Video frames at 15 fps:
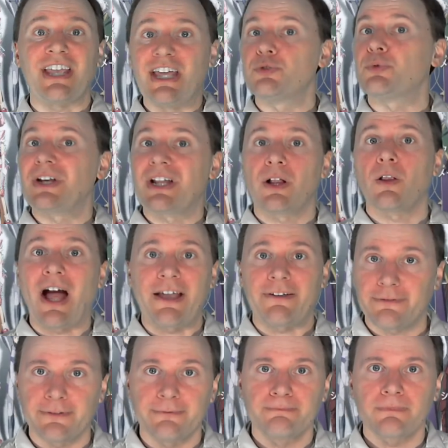in real
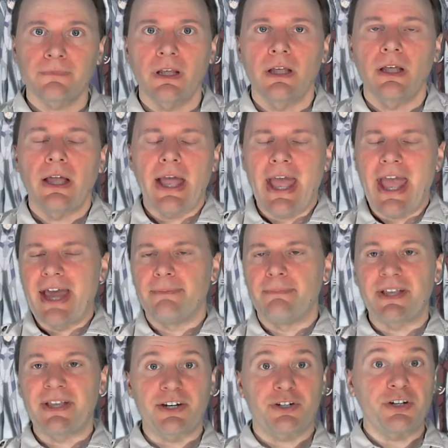life and
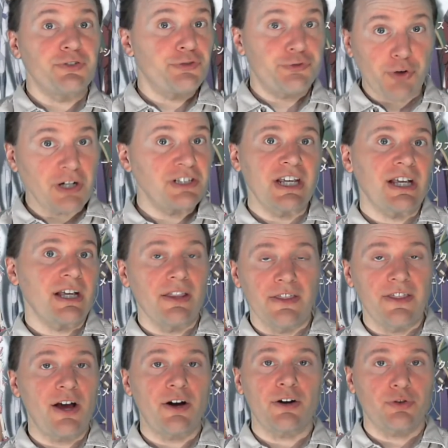begin confronting
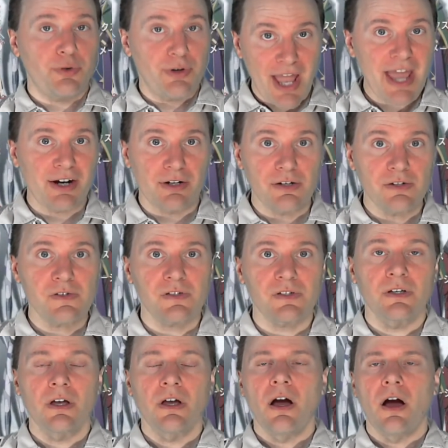their creators
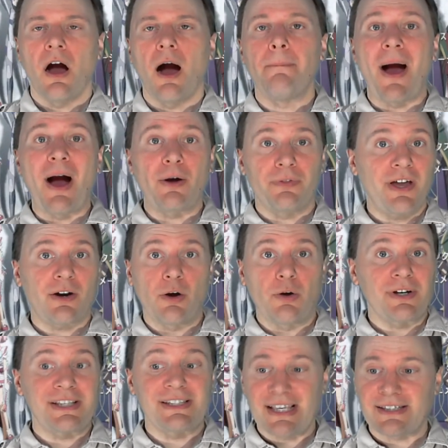about their own
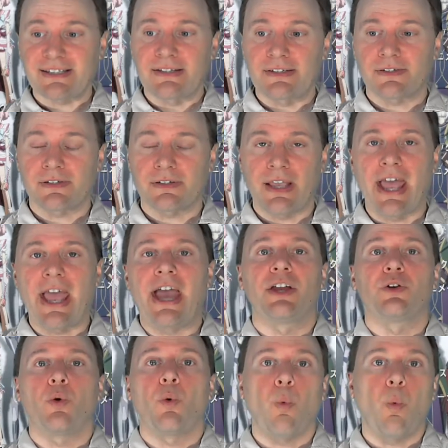existence
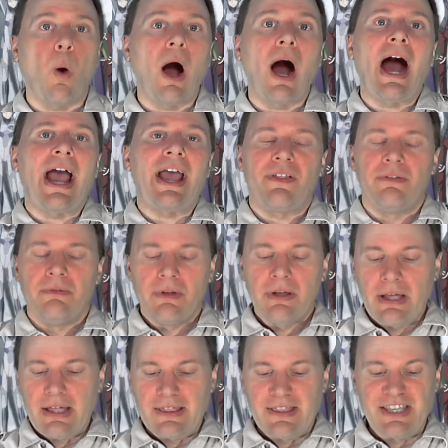and why
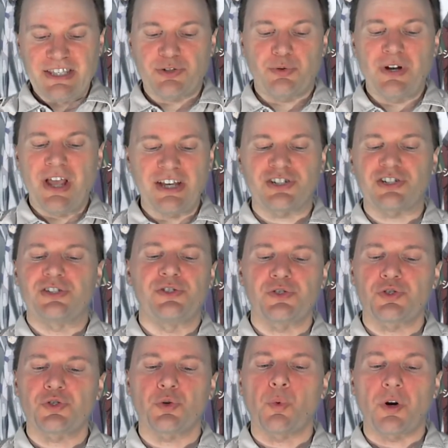these
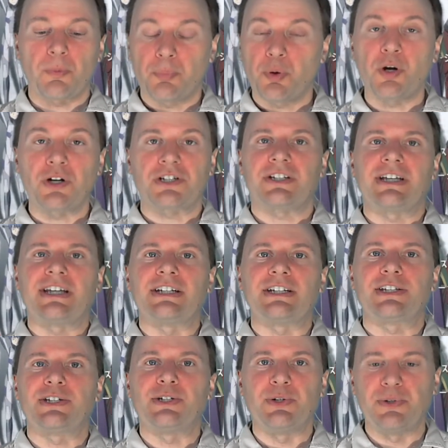creations were put
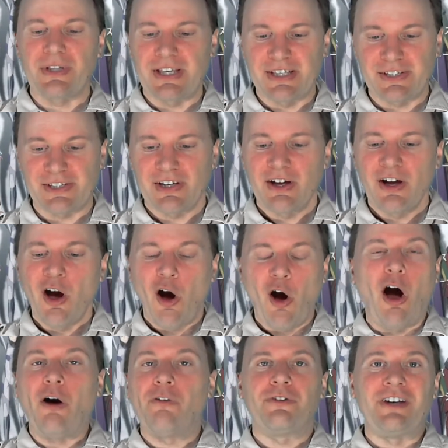into these
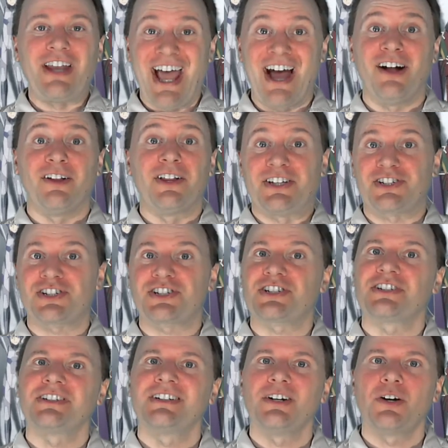often
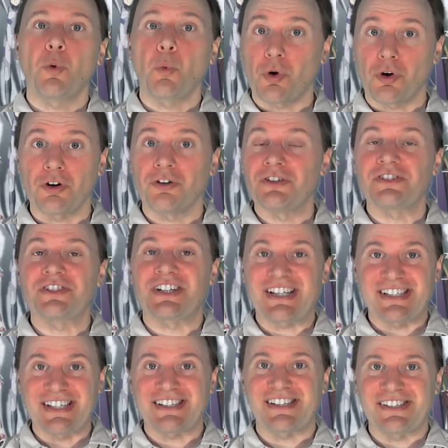hellish worlds and
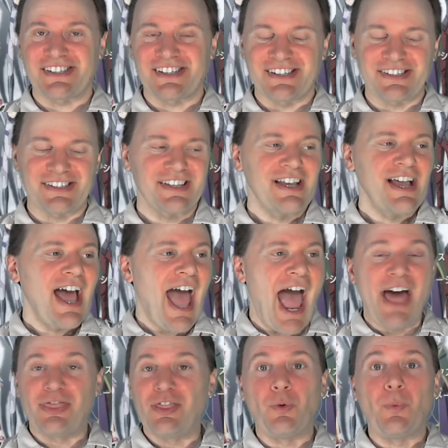existences
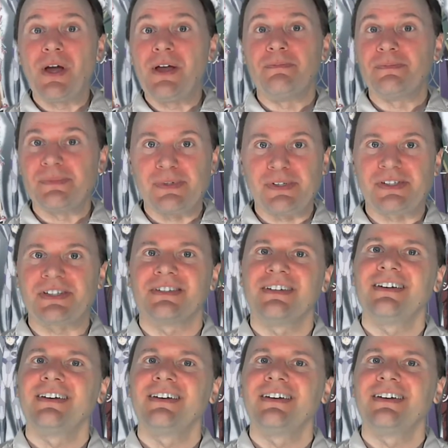at the whims